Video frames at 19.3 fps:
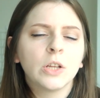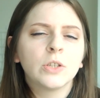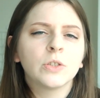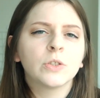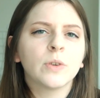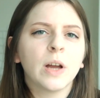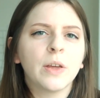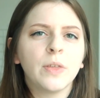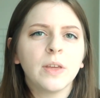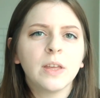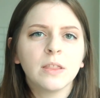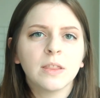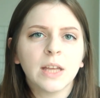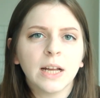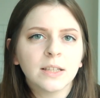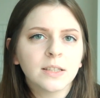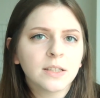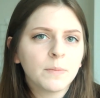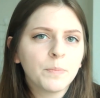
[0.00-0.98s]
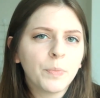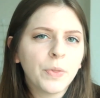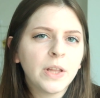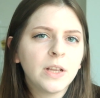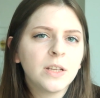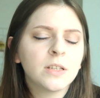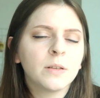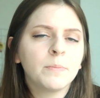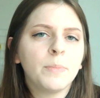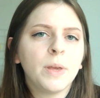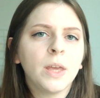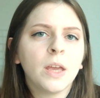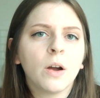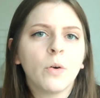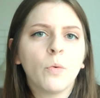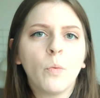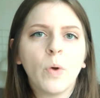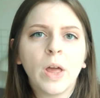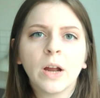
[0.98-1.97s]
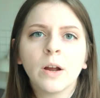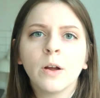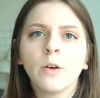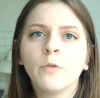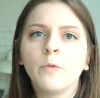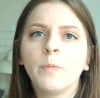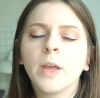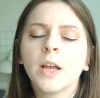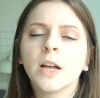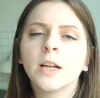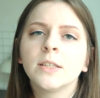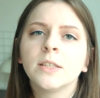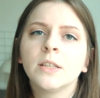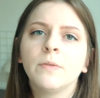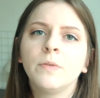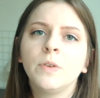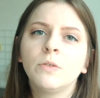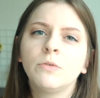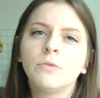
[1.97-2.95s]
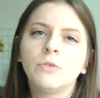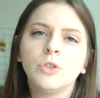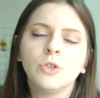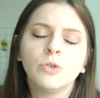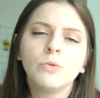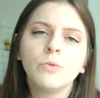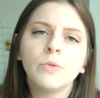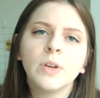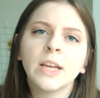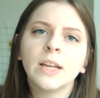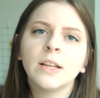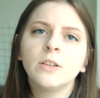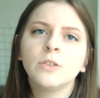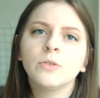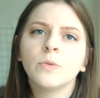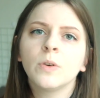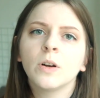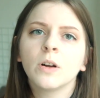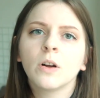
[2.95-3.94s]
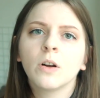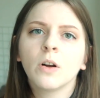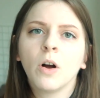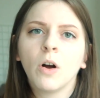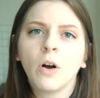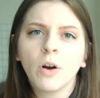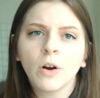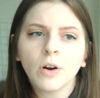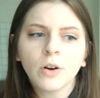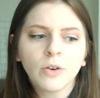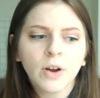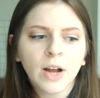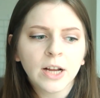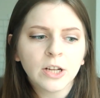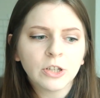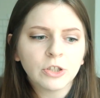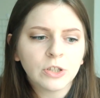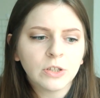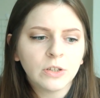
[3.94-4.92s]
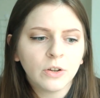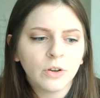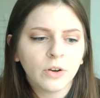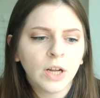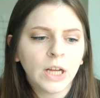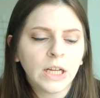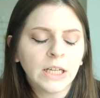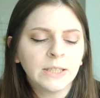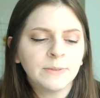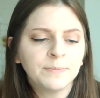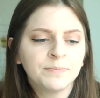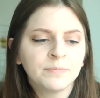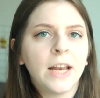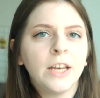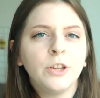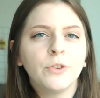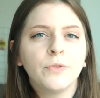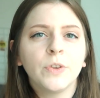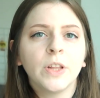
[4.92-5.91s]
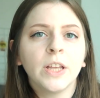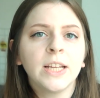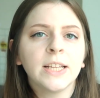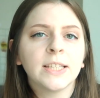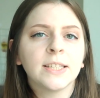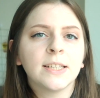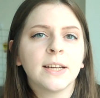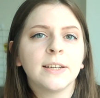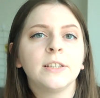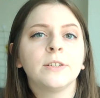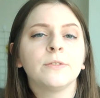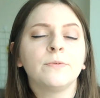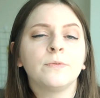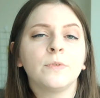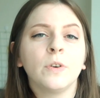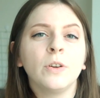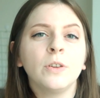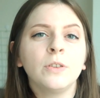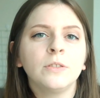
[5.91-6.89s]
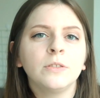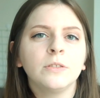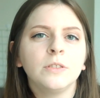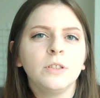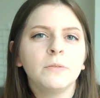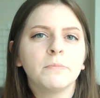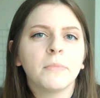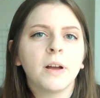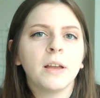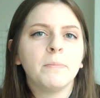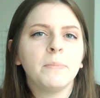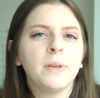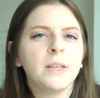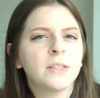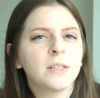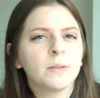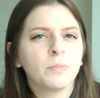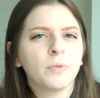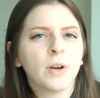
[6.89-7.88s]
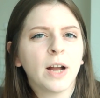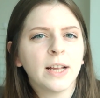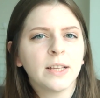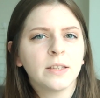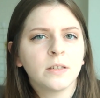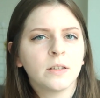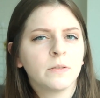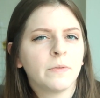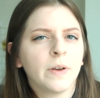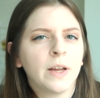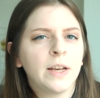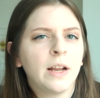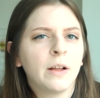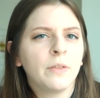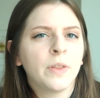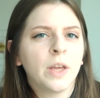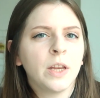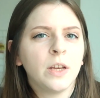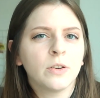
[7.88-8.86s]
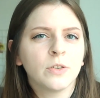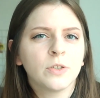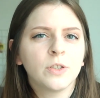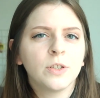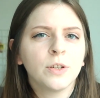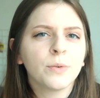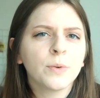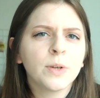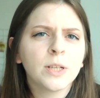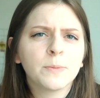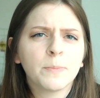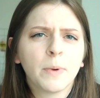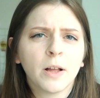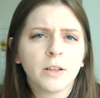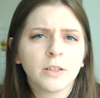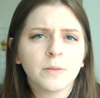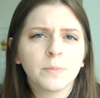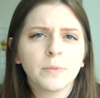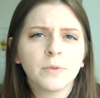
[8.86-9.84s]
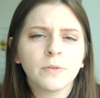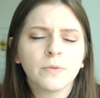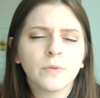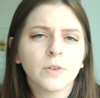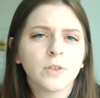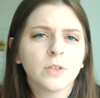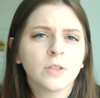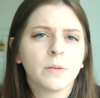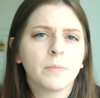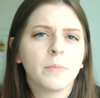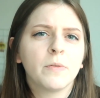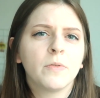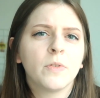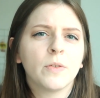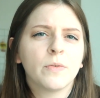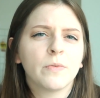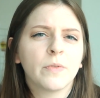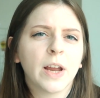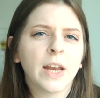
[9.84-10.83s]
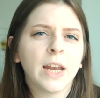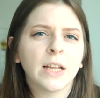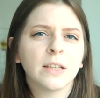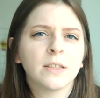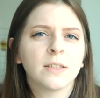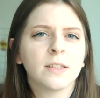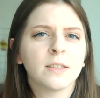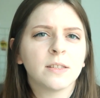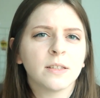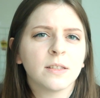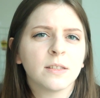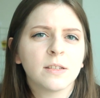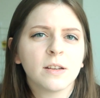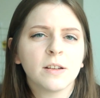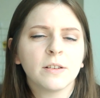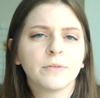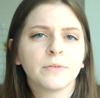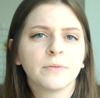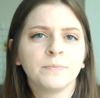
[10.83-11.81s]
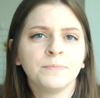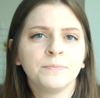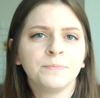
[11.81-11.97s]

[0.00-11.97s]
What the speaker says: So I think that's something to be aware of, because if you do get into a car crash in Korea and you feel like it's not your fault, you might be surprised to find out that you're still responsible for some of the finances and stuff.